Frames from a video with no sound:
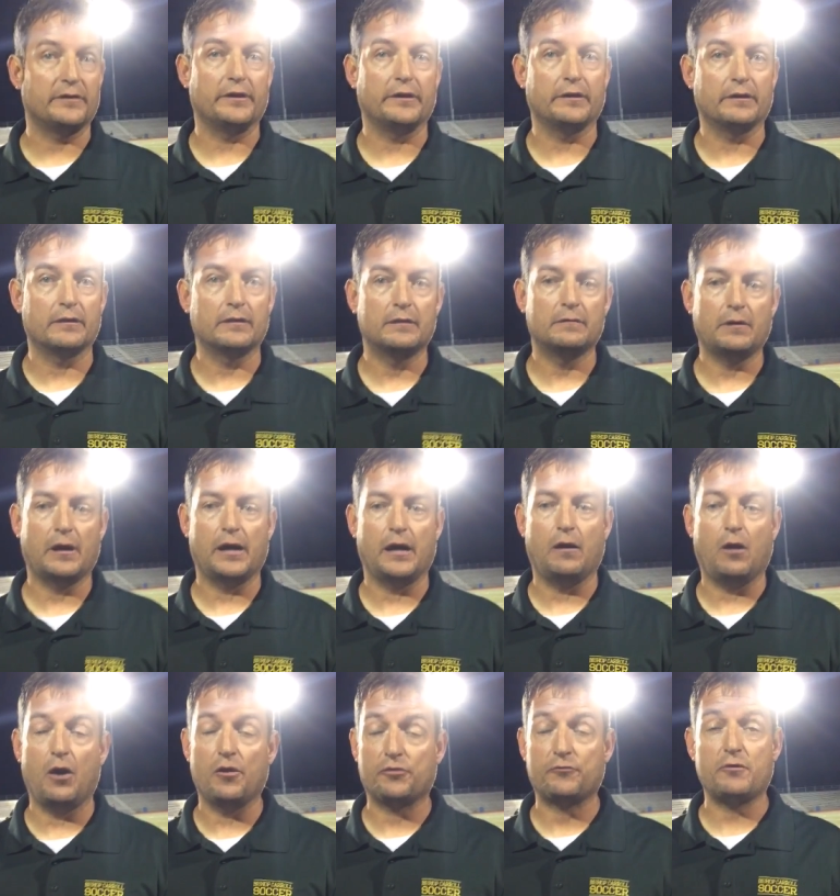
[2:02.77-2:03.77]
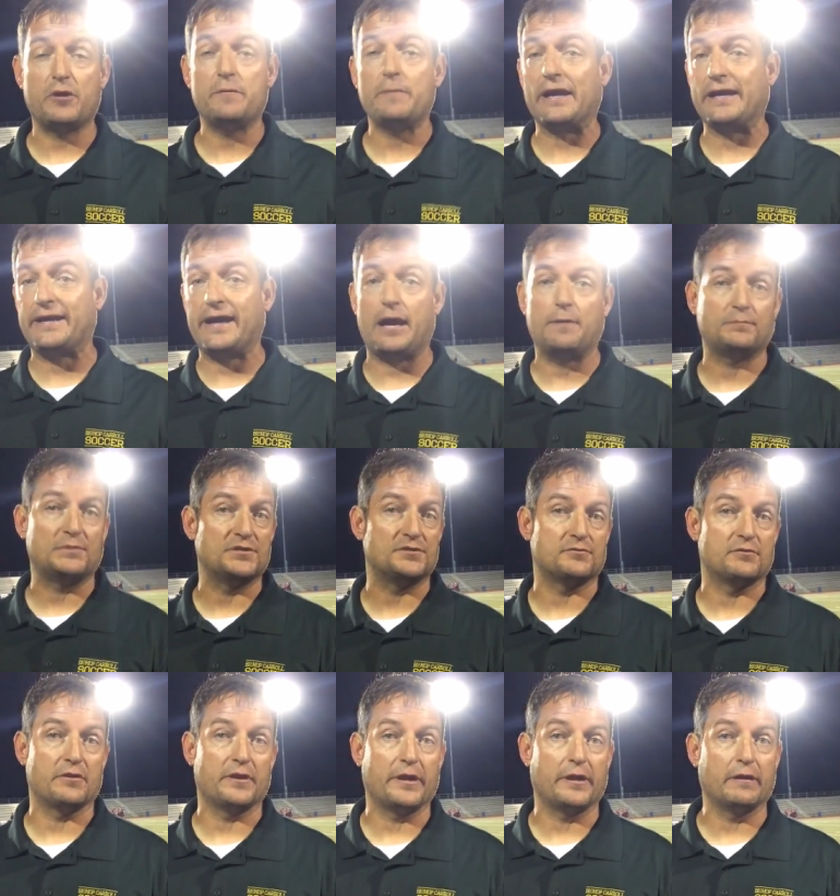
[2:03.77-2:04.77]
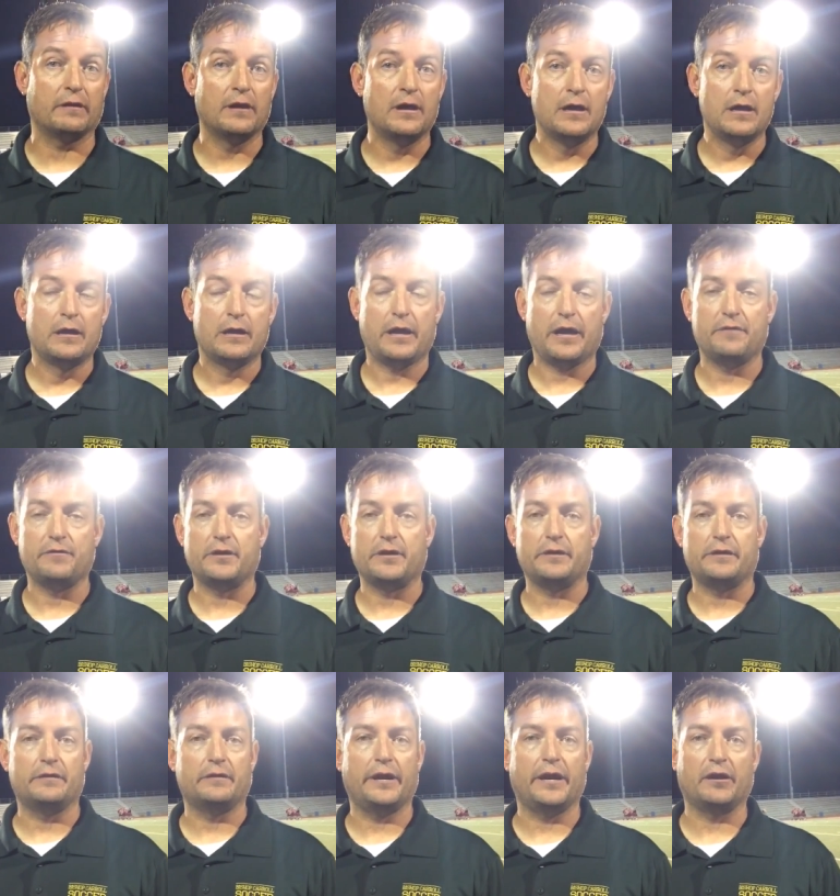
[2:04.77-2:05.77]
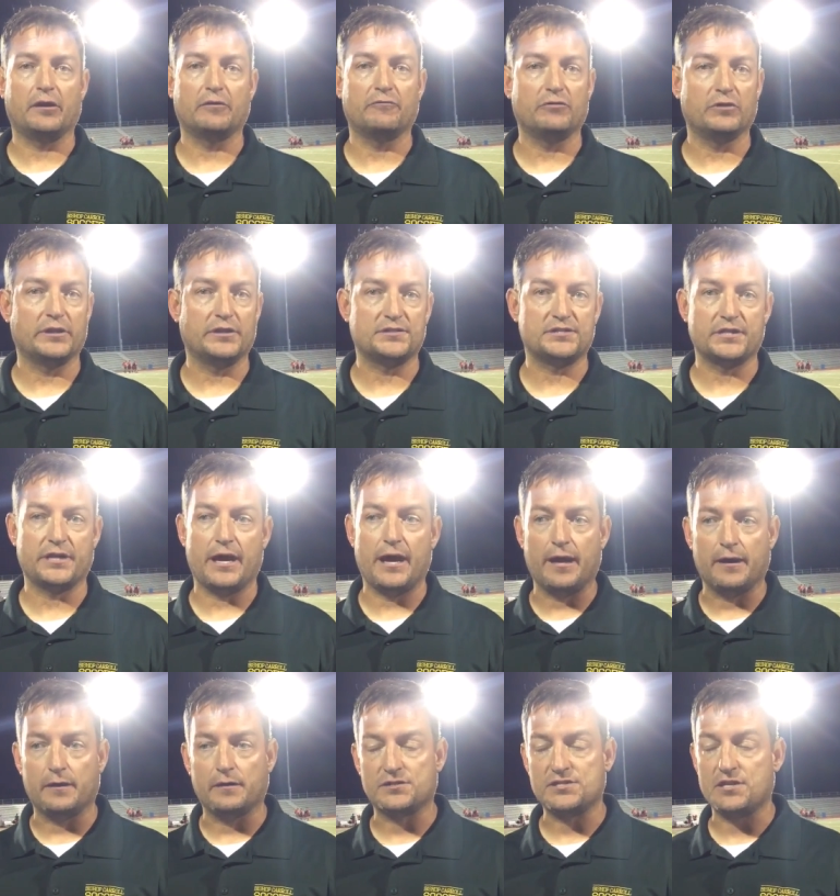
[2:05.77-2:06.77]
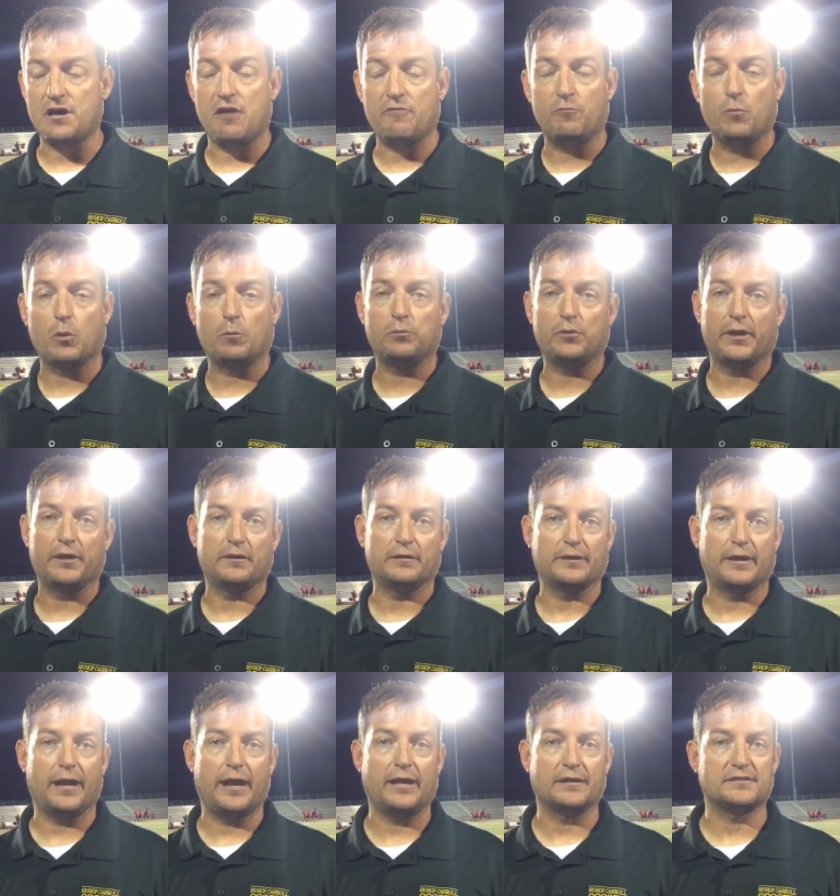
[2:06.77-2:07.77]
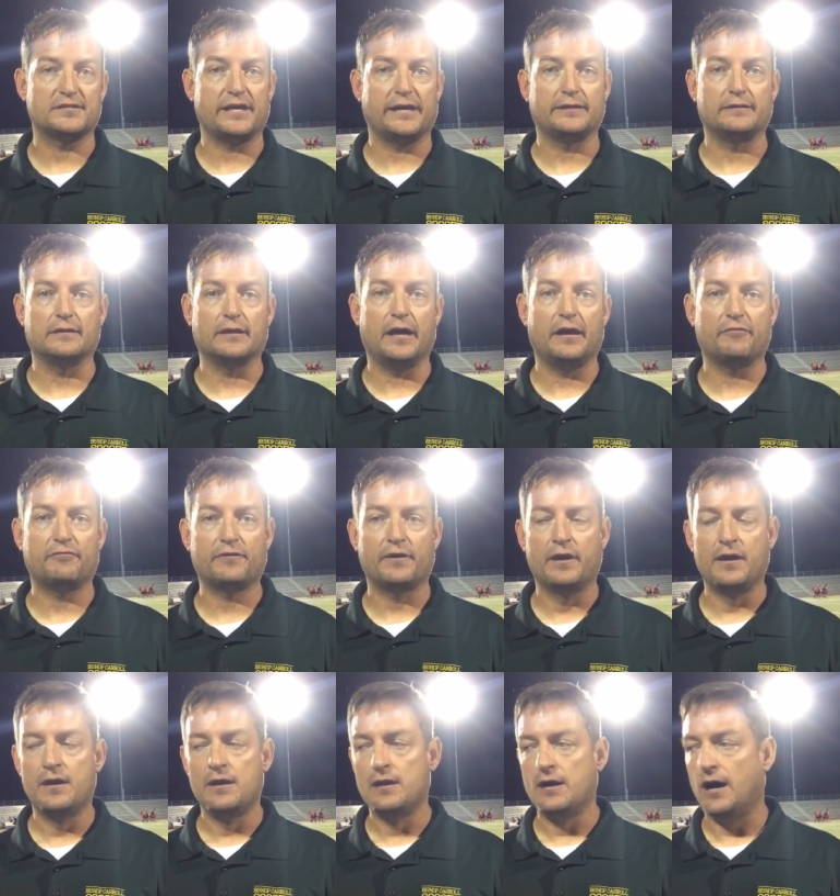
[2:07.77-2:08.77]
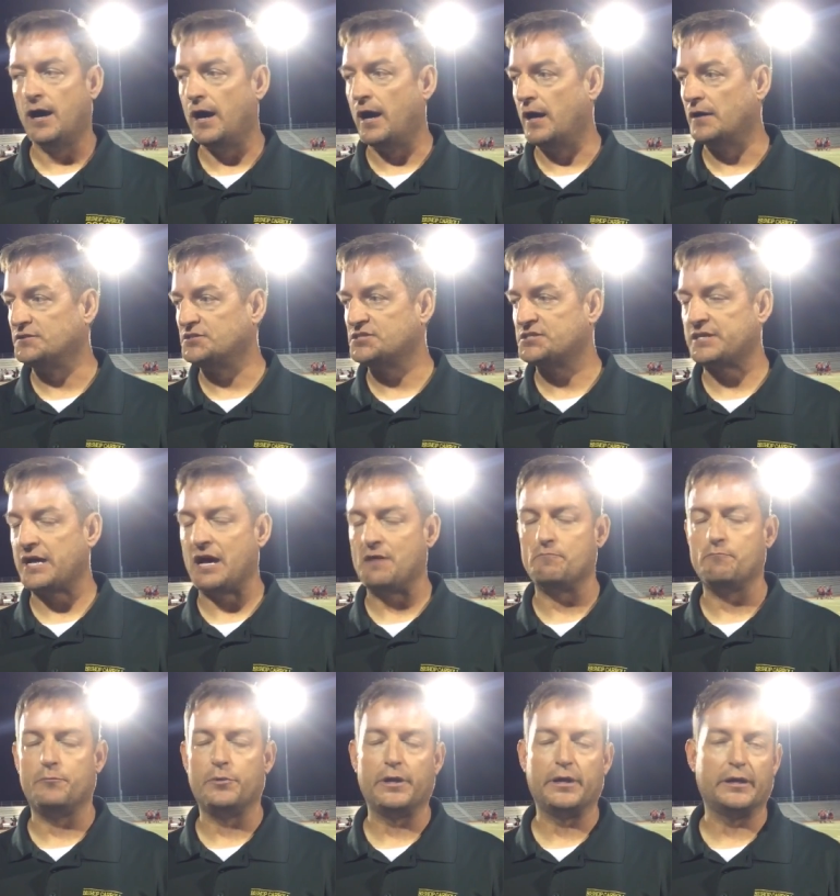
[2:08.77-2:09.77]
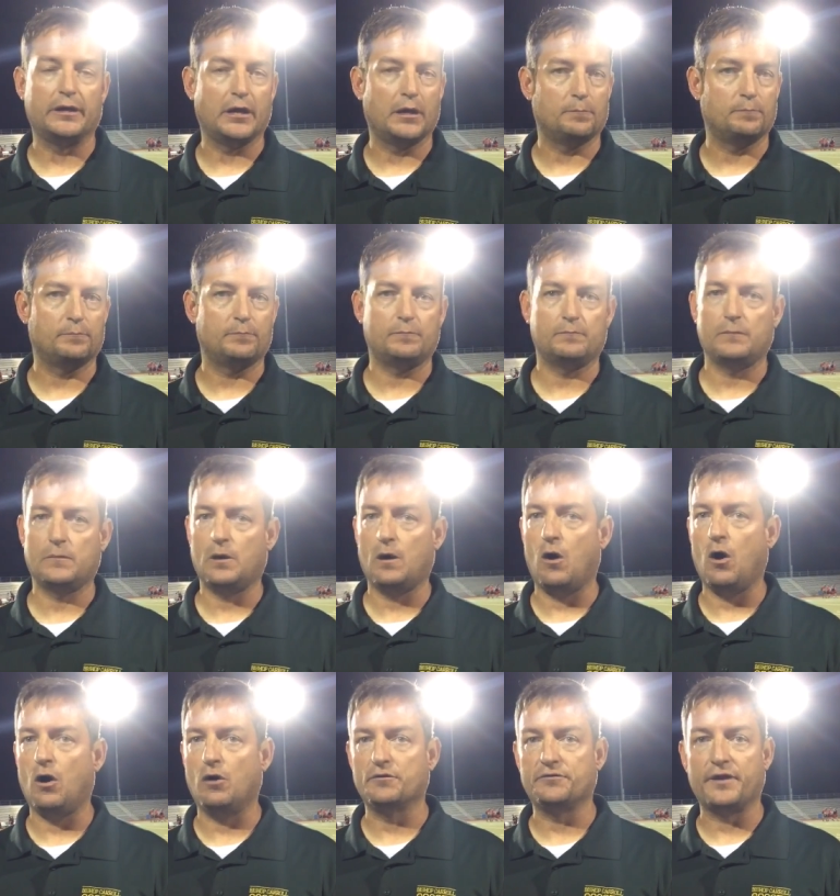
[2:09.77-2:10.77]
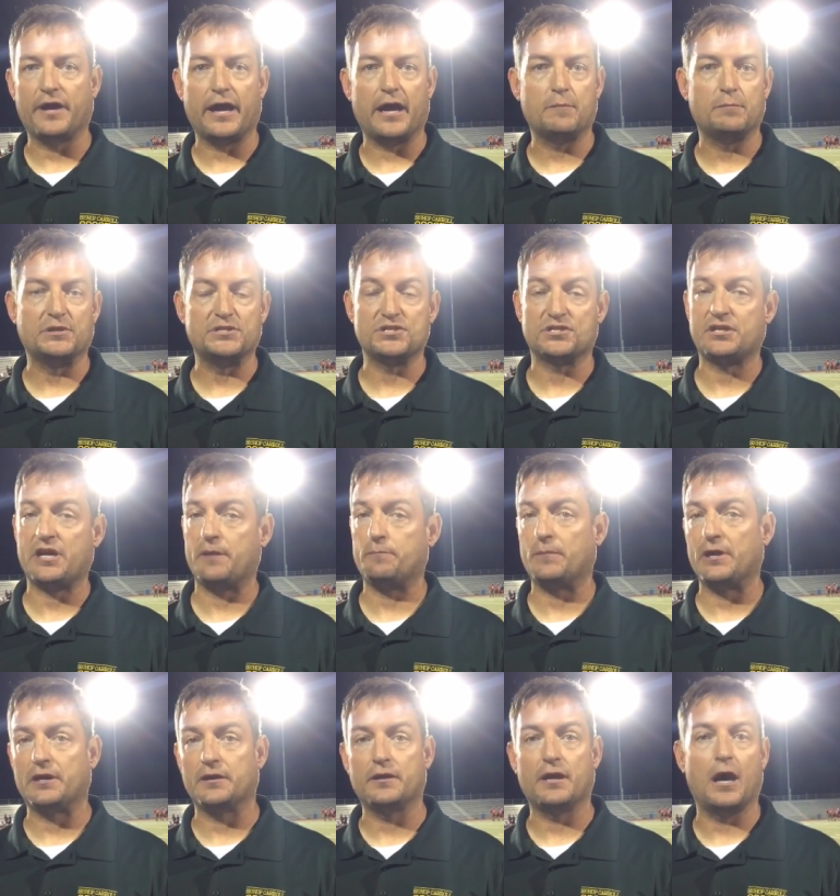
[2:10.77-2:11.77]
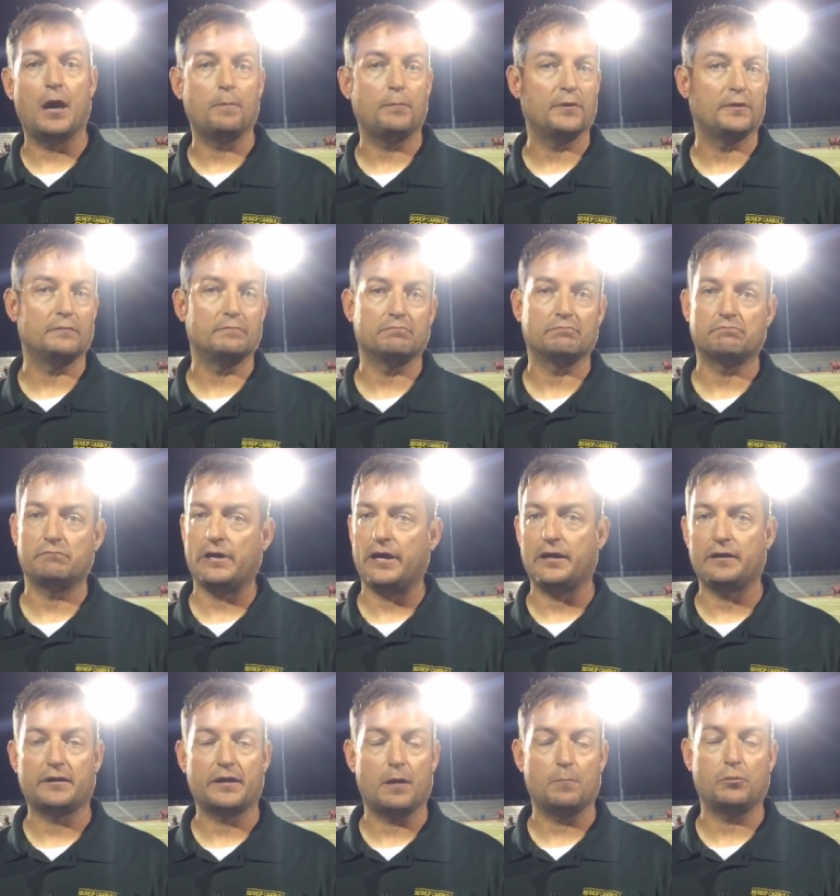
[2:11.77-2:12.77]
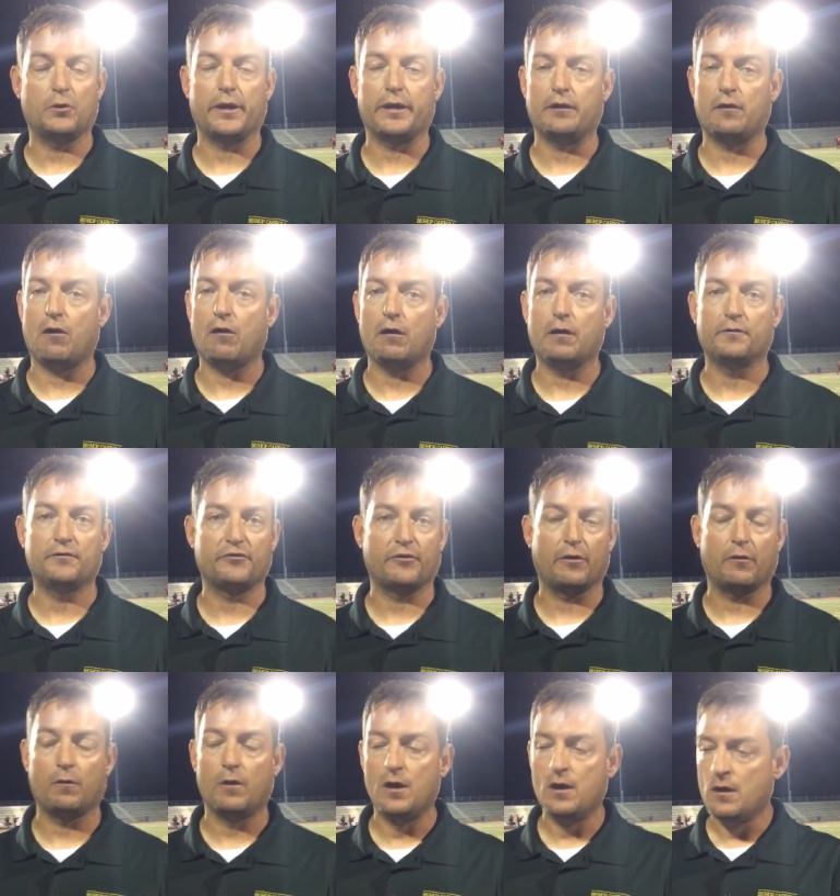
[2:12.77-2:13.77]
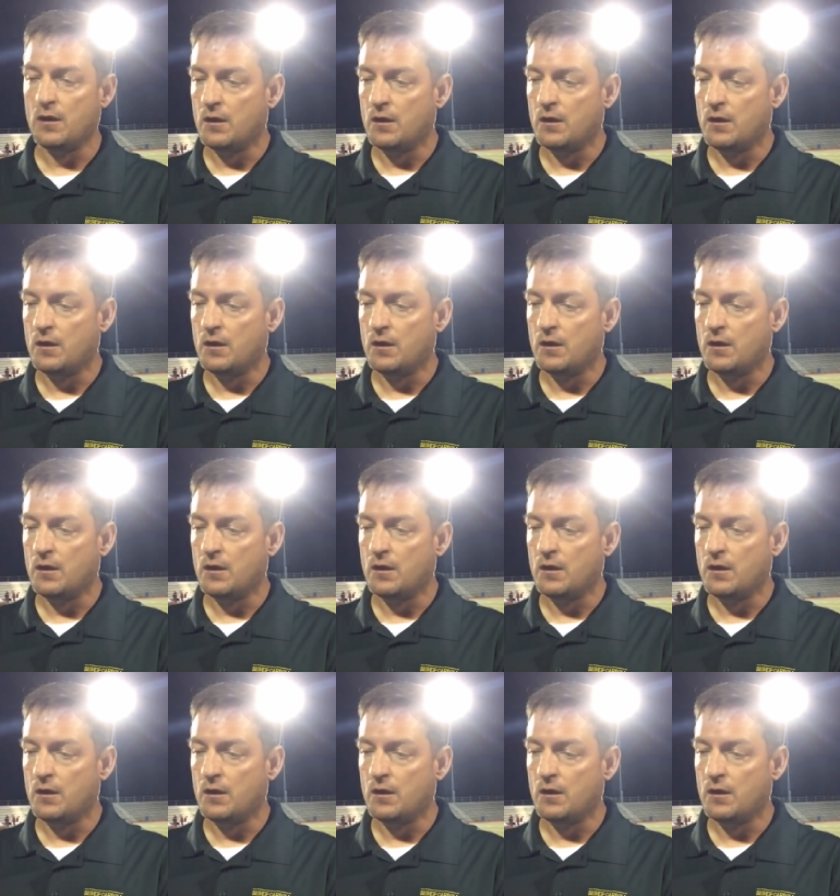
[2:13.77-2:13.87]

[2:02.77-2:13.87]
there. Uh, all three of my captains are there. Mm-hmm. And then Aaron Valenciana, sophomore, played on the outside left. Mm-hmm. Uh, just got beat up all day, but just kept getting up and, and kept playing hard. So